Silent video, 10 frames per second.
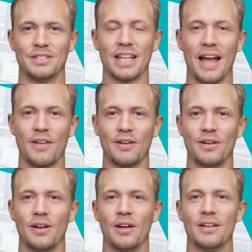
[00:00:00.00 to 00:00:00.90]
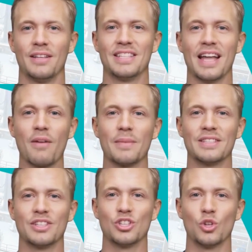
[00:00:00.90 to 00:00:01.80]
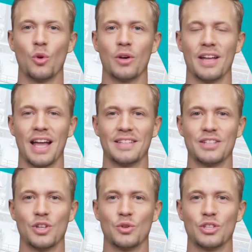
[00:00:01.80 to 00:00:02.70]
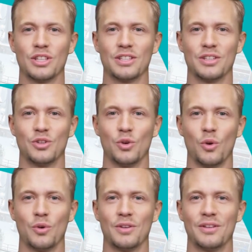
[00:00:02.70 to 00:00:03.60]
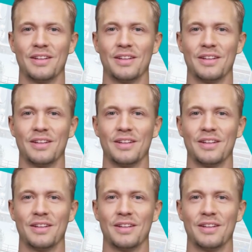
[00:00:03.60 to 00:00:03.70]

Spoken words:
Together, these elements ensure that execution is controlled,